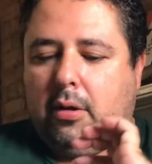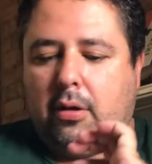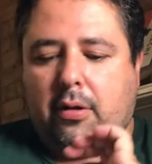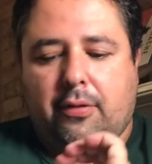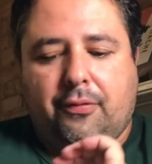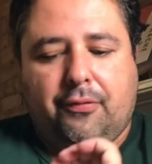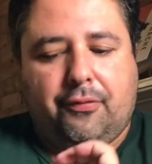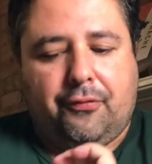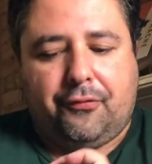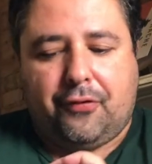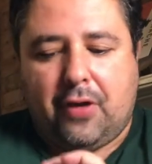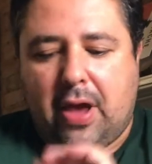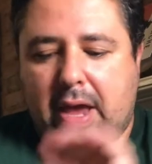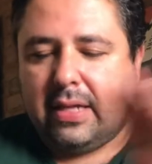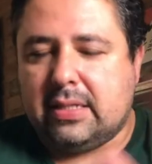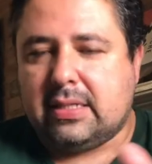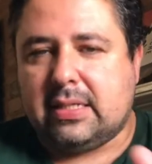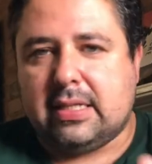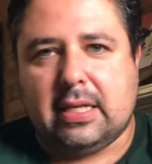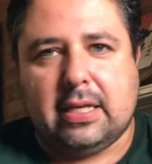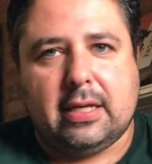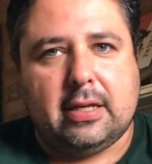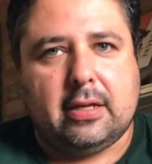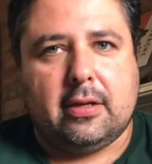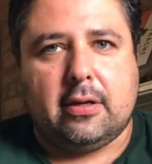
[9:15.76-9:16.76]

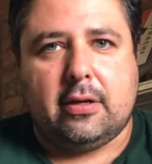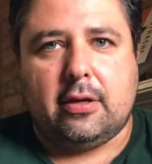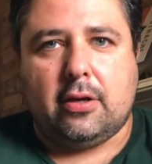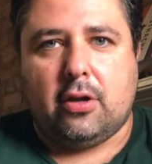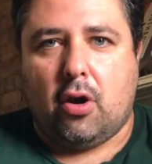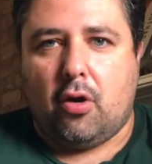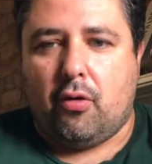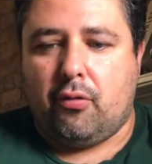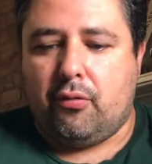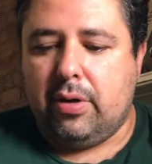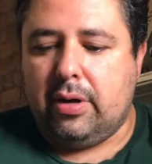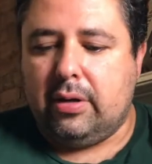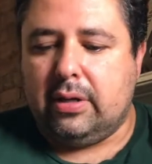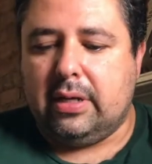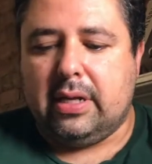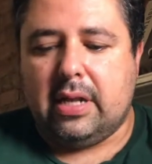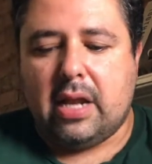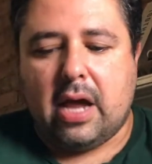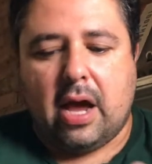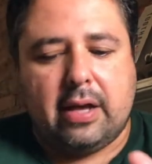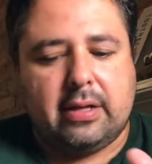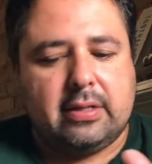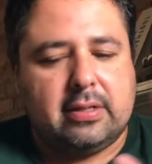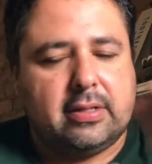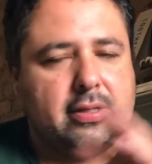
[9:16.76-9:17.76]
fancy, really
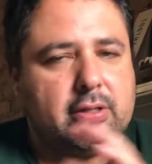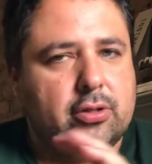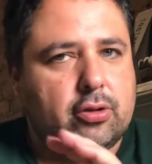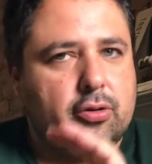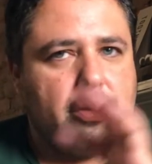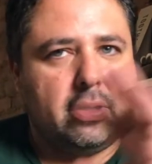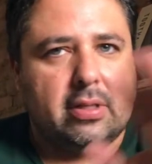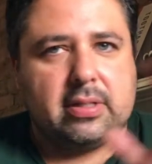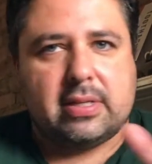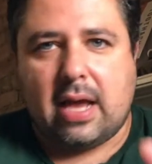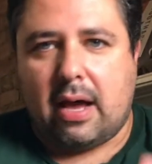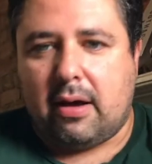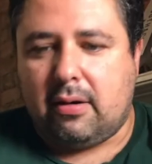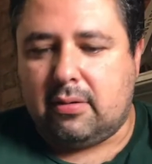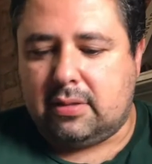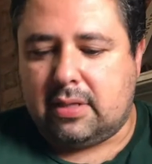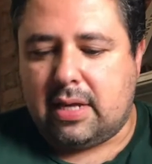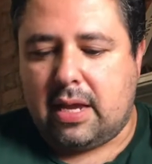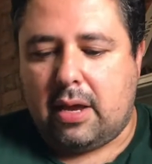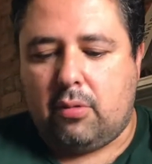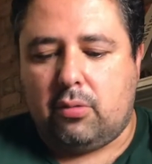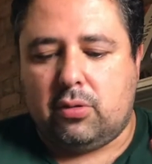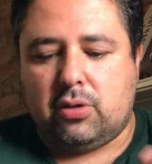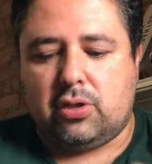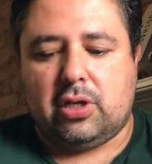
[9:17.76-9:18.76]
nice tuna salad
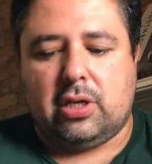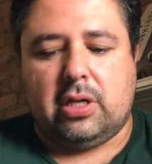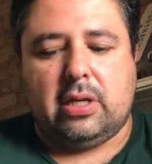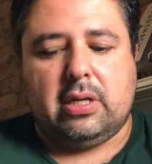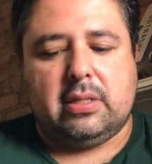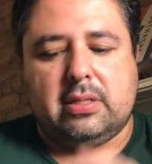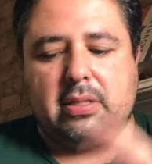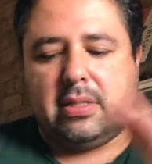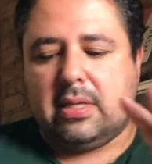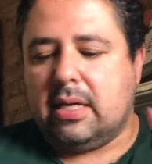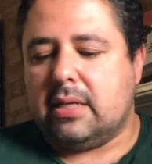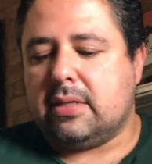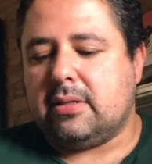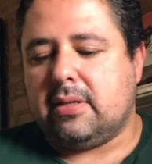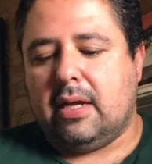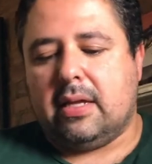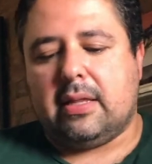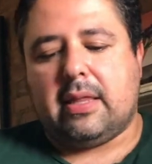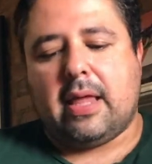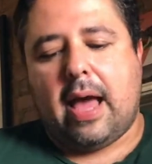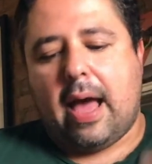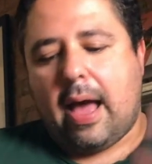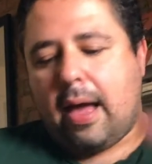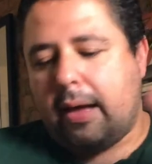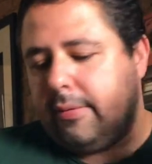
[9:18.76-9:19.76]
sandwiches, things
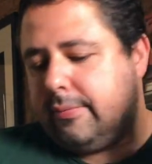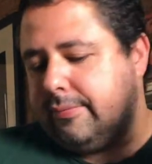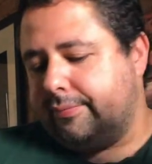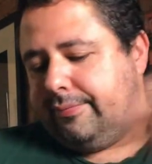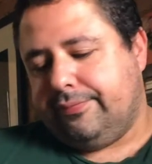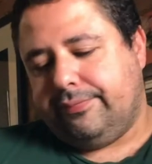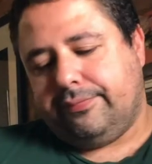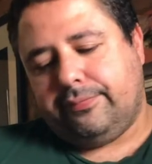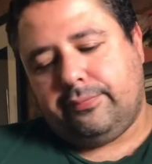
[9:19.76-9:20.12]
like that.